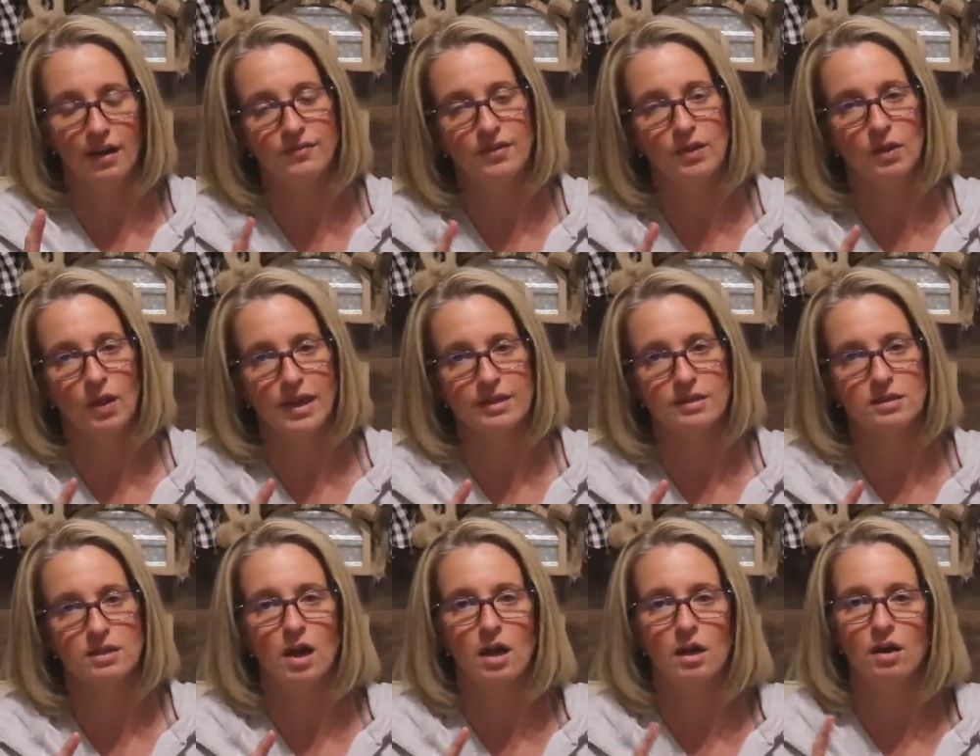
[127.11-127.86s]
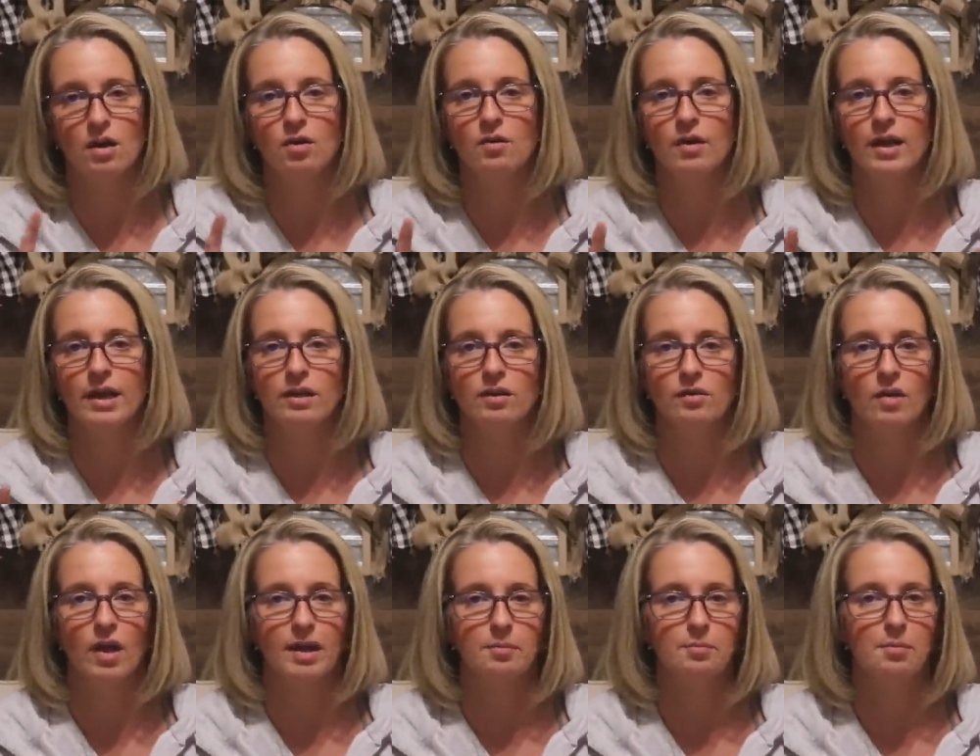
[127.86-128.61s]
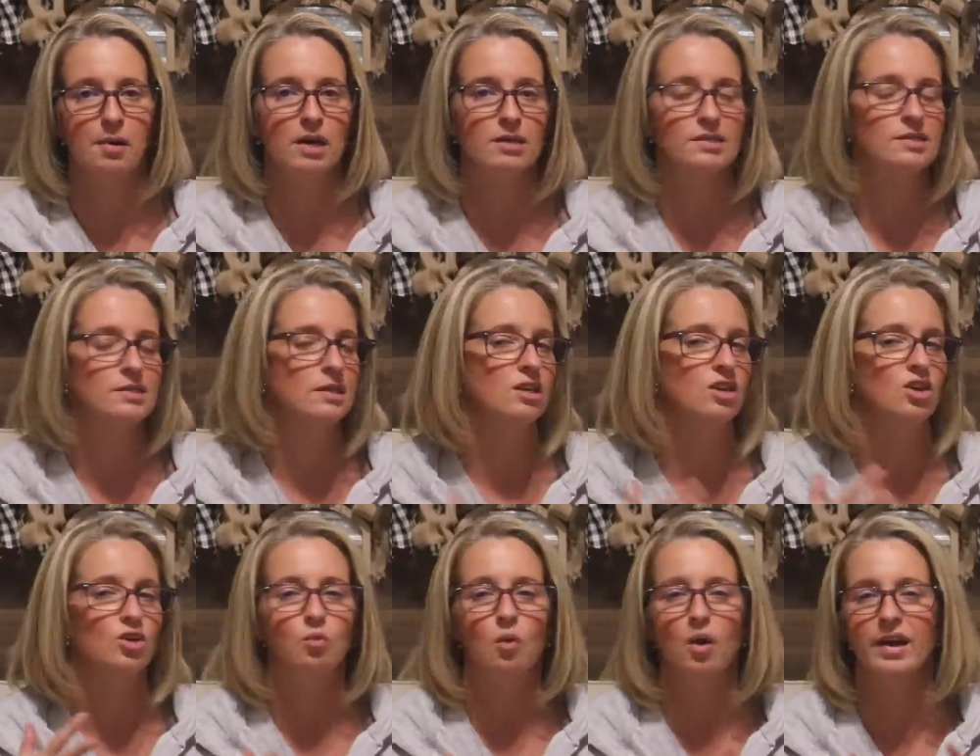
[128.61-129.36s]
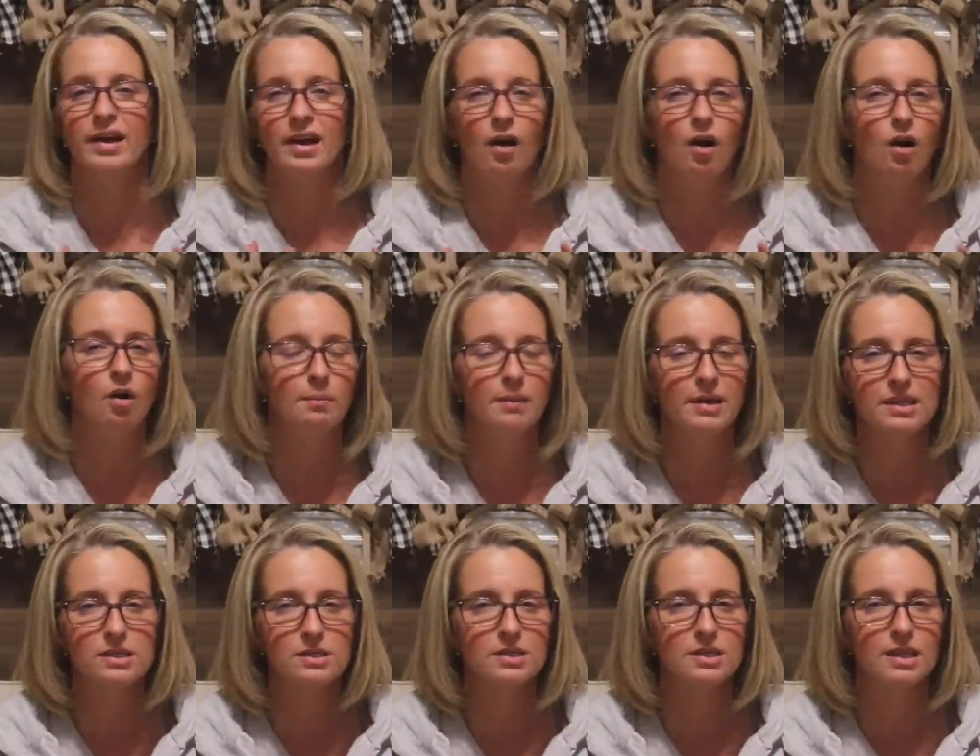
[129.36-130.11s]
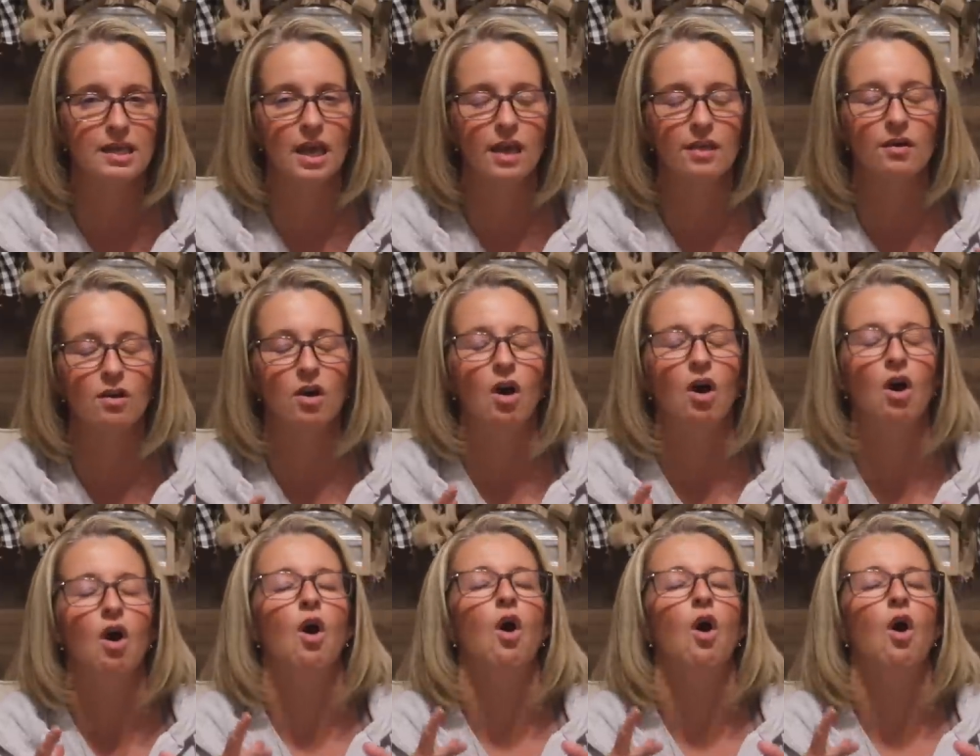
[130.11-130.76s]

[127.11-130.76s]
if you like taco and you like pasta and you want it all mixed together.